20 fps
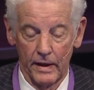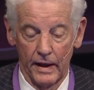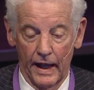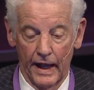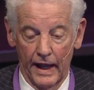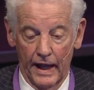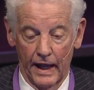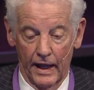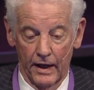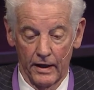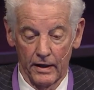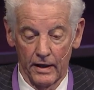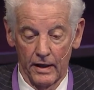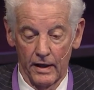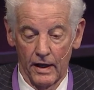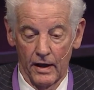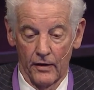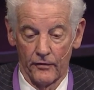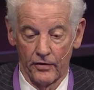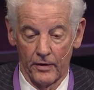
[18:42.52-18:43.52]
And
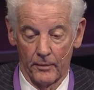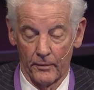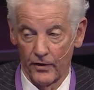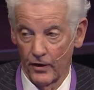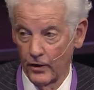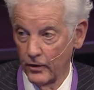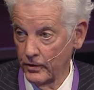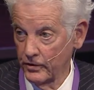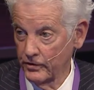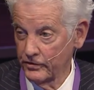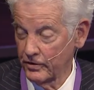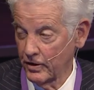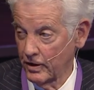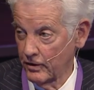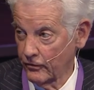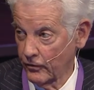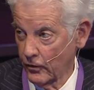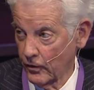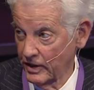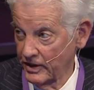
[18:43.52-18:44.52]
from those
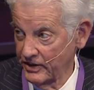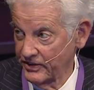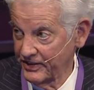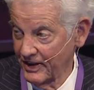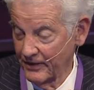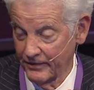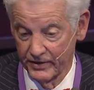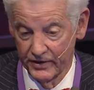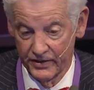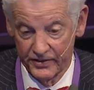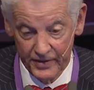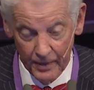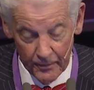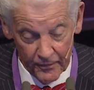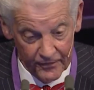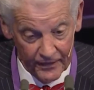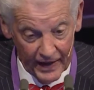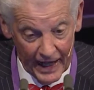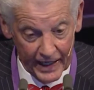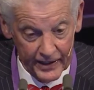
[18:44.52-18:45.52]
47
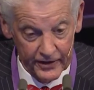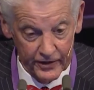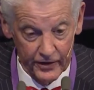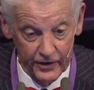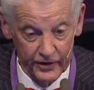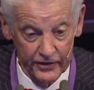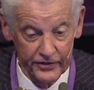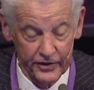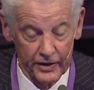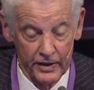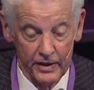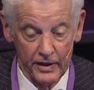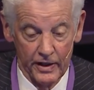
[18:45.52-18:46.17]
sub-factors,